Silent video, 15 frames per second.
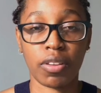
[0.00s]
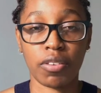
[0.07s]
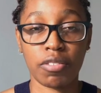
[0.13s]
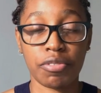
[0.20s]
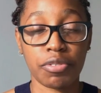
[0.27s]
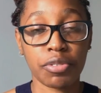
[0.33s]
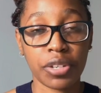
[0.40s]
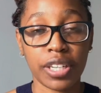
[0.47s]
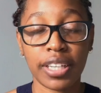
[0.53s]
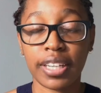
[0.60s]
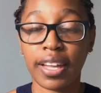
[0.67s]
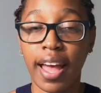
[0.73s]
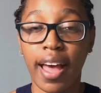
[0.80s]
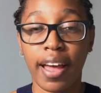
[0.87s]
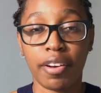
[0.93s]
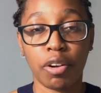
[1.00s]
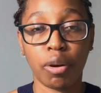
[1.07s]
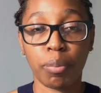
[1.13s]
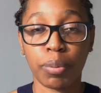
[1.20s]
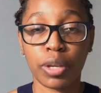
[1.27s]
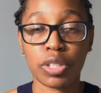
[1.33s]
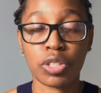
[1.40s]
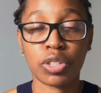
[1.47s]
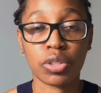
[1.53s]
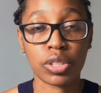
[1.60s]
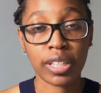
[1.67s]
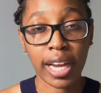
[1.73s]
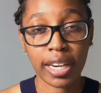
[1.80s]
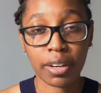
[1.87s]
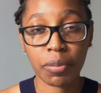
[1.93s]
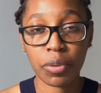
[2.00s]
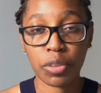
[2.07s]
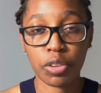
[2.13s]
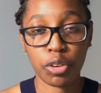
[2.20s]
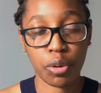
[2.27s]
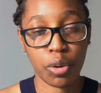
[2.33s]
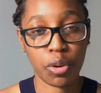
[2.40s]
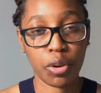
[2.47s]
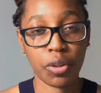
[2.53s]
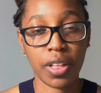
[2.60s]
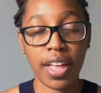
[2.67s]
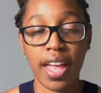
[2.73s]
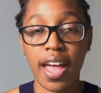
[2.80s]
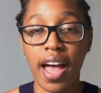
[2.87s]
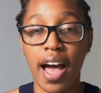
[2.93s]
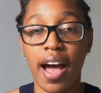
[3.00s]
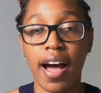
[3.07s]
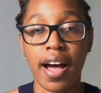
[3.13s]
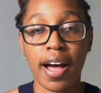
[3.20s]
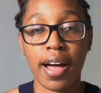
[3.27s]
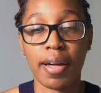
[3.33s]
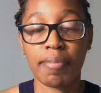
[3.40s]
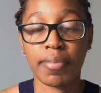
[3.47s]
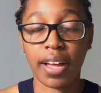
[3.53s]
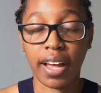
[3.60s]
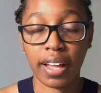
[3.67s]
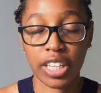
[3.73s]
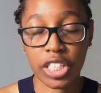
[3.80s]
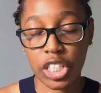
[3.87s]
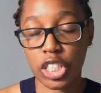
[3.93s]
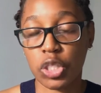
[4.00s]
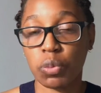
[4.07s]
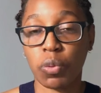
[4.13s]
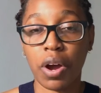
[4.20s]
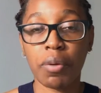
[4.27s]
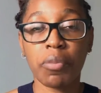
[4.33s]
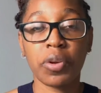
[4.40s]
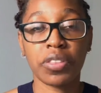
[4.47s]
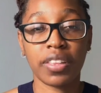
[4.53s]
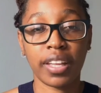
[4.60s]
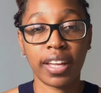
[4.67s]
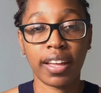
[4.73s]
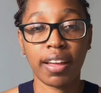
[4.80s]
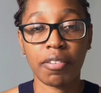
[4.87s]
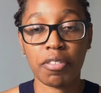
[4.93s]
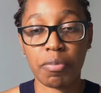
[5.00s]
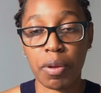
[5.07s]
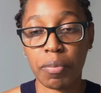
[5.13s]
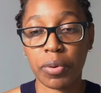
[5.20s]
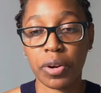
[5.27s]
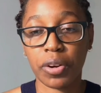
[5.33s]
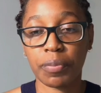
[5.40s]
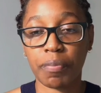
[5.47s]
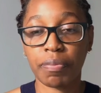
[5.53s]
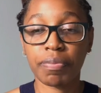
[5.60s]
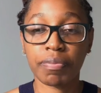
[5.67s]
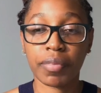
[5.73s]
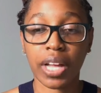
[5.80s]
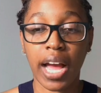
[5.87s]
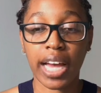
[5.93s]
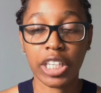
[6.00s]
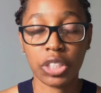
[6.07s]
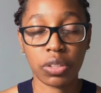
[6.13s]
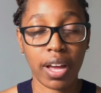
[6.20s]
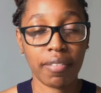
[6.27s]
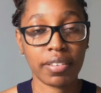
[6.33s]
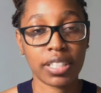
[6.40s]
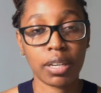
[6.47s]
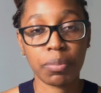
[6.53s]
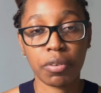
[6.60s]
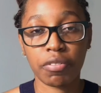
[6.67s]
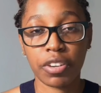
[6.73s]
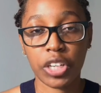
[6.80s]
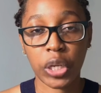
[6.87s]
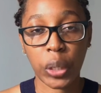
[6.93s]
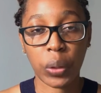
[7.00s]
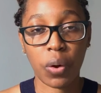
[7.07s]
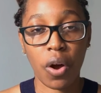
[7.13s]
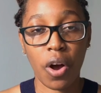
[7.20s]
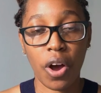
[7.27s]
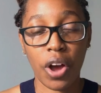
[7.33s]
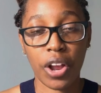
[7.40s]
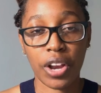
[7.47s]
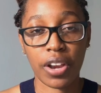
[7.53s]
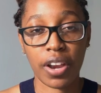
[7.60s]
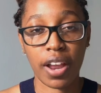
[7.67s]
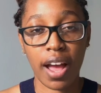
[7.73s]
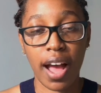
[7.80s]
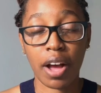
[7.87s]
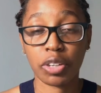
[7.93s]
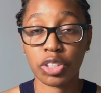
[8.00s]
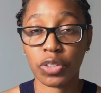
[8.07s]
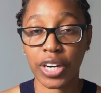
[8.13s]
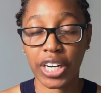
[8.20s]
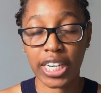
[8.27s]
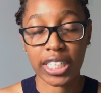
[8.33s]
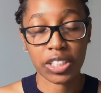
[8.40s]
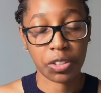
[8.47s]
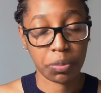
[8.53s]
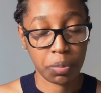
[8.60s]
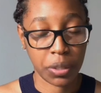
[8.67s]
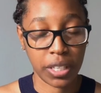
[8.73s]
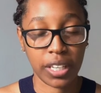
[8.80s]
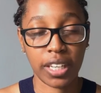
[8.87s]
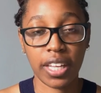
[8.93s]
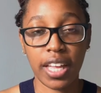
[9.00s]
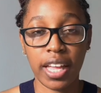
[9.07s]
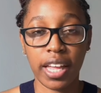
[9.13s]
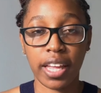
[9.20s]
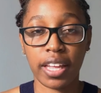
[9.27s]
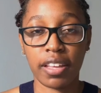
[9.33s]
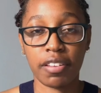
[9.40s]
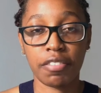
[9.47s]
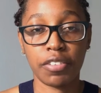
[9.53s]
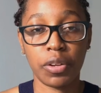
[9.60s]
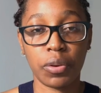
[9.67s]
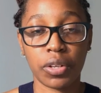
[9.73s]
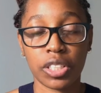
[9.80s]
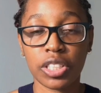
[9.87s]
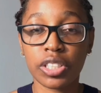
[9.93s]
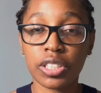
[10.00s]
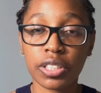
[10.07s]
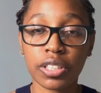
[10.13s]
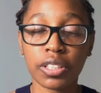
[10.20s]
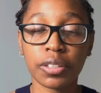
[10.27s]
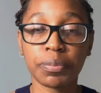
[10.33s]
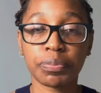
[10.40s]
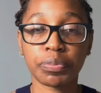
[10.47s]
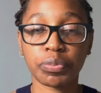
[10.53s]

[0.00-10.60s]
free and open to chatting with you all. Just one more thing, remember, I do have a separate video on how to write an SOP if you are still